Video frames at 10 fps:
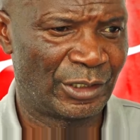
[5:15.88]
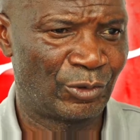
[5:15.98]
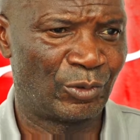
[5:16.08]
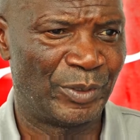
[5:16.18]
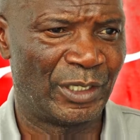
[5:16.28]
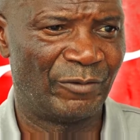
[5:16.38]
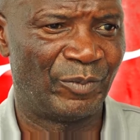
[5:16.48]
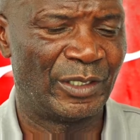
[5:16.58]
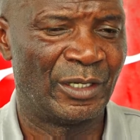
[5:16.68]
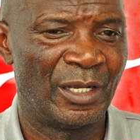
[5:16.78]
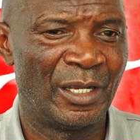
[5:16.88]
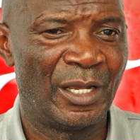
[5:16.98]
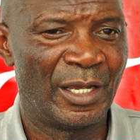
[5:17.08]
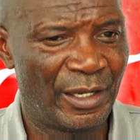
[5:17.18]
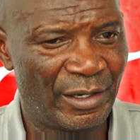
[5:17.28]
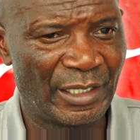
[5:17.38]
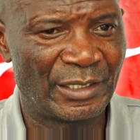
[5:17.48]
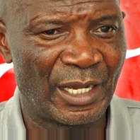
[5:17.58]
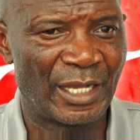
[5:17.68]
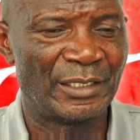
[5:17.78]
should have been a
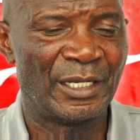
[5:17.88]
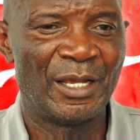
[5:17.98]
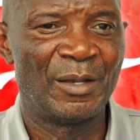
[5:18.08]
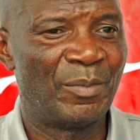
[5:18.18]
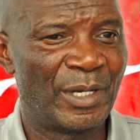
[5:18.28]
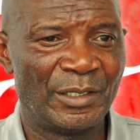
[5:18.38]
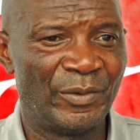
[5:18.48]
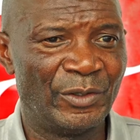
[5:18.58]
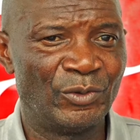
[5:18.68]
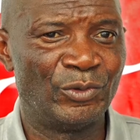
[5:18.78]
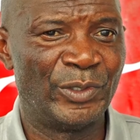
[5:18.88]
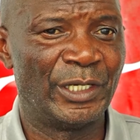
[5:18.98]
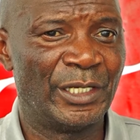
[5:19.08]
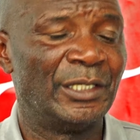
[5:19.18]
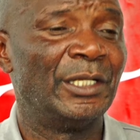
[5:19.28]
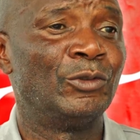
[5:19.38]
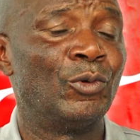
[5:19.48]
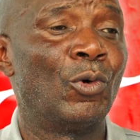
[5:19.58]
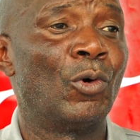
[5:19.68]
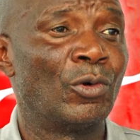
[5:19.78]
red card, but they were not doing anything
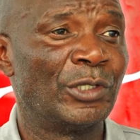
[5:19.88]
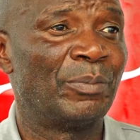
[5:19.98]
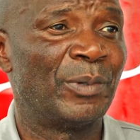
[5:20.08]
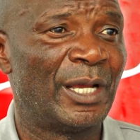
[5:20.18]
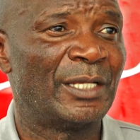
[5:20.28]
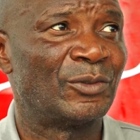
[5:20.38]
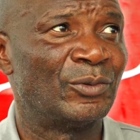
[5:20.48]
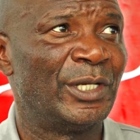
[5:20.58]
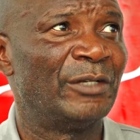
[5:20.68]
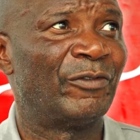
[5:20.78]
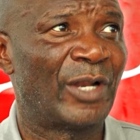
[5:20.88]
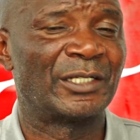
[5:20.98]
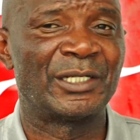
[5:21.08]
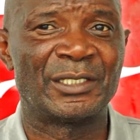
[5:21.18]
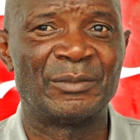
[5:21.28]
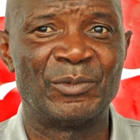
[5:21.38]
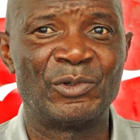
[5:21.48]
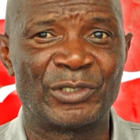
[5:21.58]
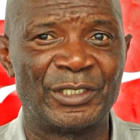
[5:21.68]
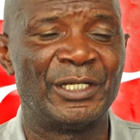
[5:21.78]
to all the players. We had fractures
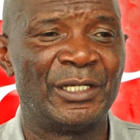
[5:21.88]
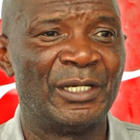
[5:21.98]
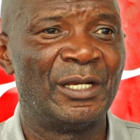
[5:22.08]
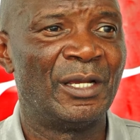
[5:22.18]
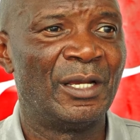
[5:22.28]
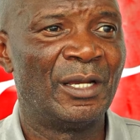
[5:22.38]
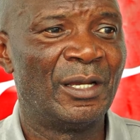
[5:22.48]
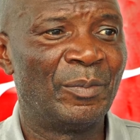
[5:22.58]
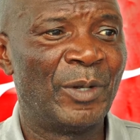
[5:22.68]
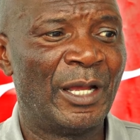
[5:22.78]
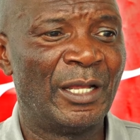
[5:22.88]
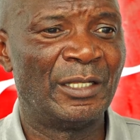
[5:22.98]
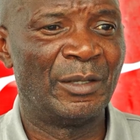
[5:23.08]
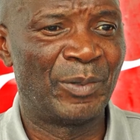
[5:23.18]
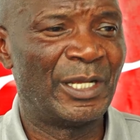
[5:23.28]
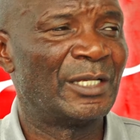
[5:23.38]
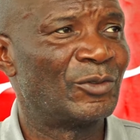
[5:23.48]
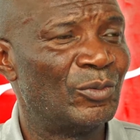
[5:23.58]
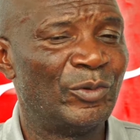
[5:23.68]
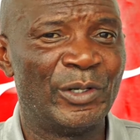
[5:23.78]
mostly. The
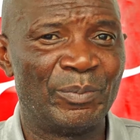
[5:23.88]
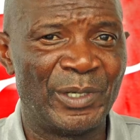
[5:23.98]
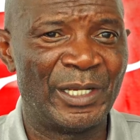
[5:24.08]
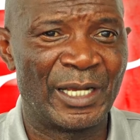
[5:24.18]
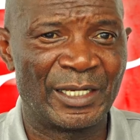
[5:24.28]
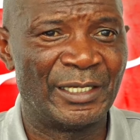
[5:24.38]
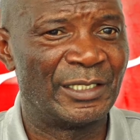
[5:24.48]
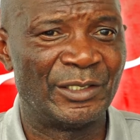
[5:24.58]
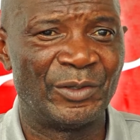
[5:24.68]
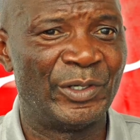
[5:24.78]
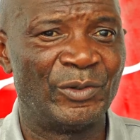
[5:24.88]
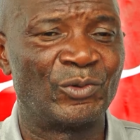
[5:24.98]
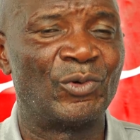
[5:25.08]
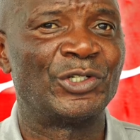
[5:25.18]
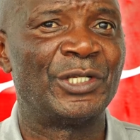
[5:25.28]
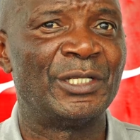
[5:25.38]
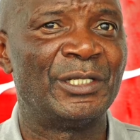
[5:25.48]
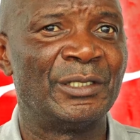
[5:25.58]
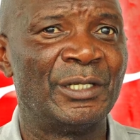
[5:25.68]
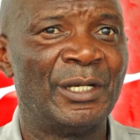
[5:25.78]
players whom we were playing against, they were not cautioned.
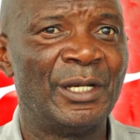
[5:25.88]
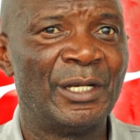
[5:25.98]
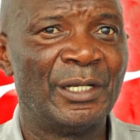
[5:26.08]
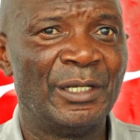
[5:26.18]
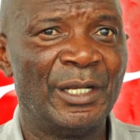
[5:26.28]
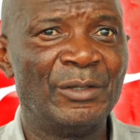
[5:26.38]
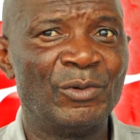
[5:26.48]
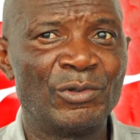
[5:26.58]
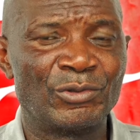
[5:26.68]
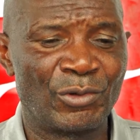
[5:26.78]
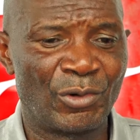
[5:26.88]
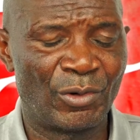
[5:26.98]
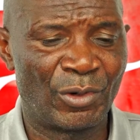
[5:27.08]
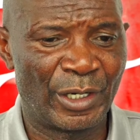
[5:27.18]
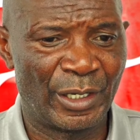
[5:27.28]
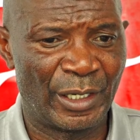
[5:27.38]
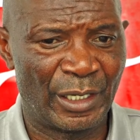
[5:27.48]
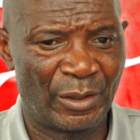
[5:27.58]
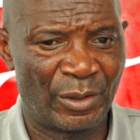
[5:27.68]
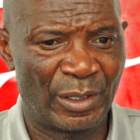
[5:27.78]
Then also
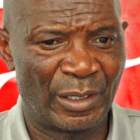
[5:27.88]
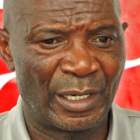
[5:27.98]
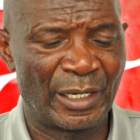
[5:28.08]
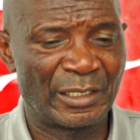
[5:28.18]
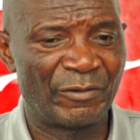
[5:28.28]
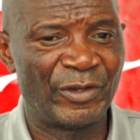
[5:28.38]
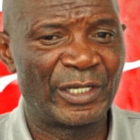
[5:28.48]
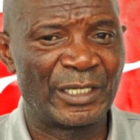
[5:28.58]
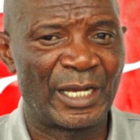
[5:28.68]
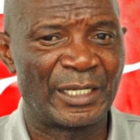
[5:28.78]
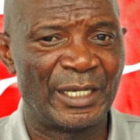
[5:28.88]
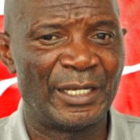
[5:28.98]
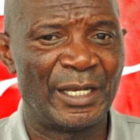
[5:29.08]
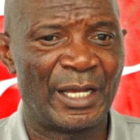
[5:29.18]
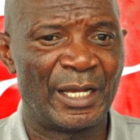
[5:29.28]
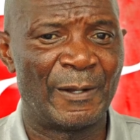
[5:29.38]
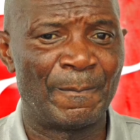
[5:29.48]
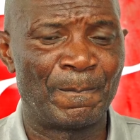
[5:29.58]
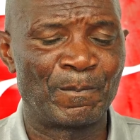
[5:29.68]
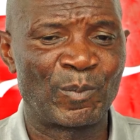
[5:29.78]
another factor again,
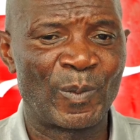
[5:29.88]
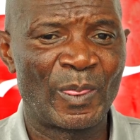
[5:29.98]
as